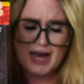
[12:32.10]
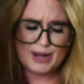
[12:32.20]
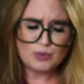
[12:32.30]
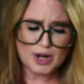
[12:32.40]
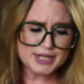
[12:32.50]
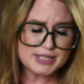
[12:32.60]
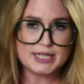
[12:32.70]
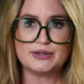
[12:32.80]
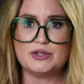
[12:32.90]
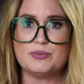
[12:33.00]
I wanted to
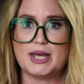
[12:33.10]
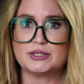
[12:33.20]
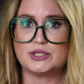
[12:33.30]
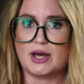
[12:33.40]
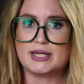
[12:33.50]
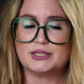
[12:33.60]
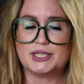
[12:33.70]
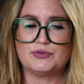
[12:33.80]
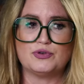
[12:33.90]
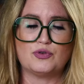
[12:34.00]
get them as stocking
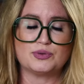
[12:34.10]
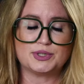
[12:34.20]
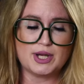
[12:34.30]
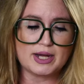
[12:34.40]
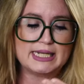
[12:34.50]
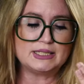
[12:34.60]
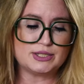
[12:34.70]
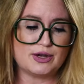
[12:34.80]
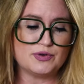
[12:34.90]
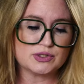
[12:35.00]
stuffer for, stocking
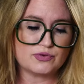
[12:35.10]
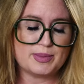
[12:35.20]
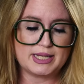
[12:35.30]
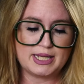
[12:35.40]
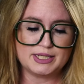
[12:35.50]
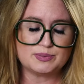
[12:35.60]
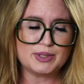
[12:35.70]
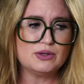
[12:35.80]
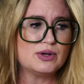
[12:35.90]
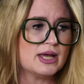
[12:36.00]
stuffers for my kids,
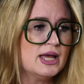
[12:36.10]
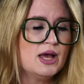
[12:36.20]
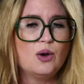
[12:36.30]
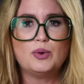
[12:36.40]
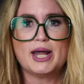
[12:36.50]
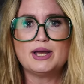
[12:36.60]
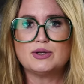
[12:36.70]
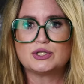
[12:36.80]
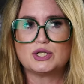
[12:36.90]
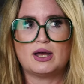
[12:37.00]
but you could, when I
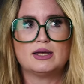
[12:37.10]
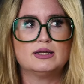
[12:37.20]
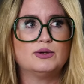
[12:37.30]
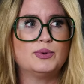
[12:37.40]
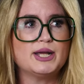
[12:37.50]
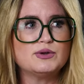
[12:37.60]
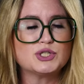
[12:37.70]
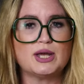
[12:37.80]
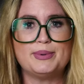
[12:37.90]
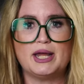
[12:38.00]
go shop, when I go
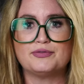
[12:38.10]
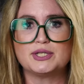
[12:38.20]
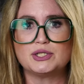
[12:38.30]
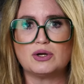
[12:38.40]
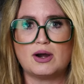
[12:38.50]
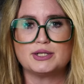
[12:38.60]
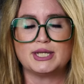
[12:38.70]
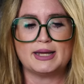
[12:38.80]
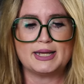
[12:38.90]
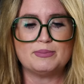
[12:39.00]
shopping, I have such a hard
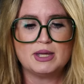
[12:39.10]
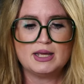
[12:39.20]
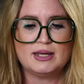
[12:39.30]
time